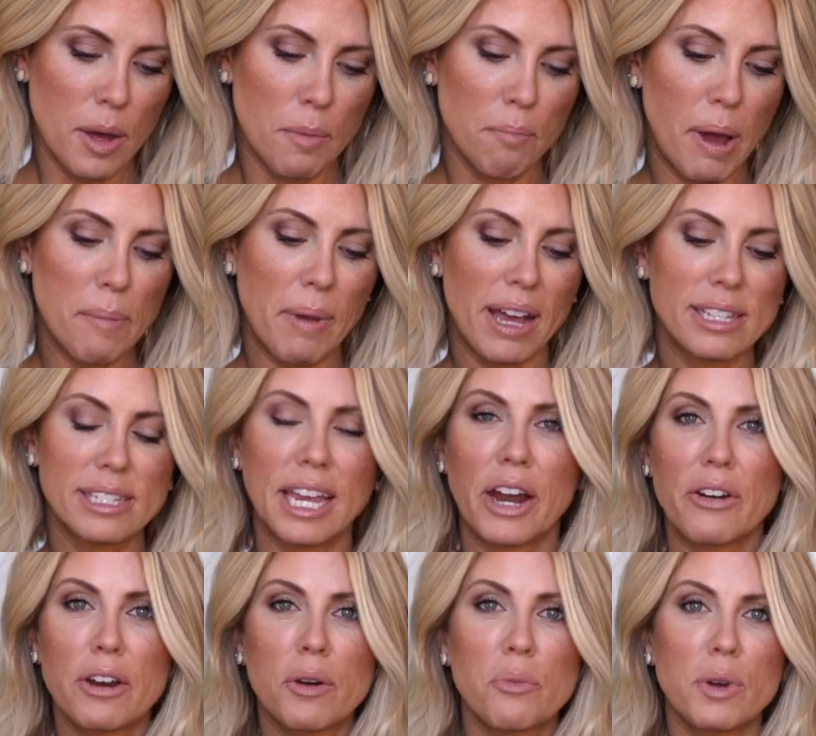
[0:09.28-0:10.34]
My
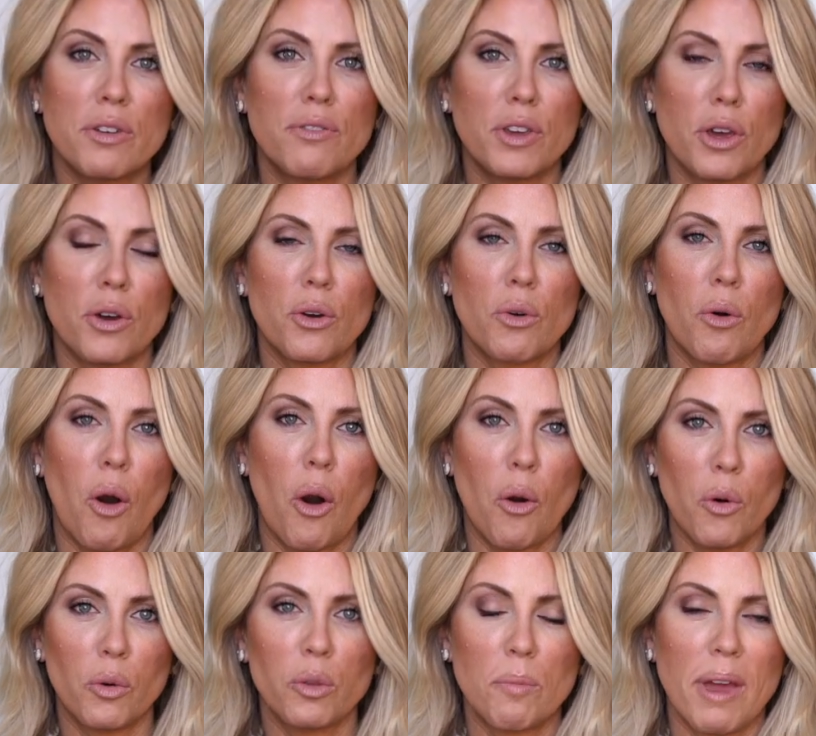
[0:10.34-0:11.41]
mascara review,
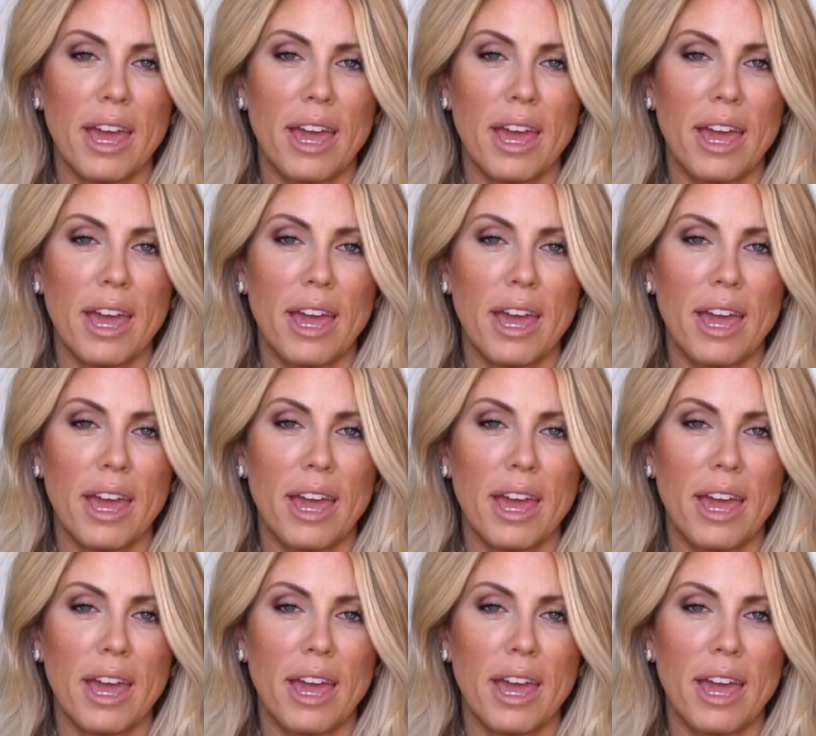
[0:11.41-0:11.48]
old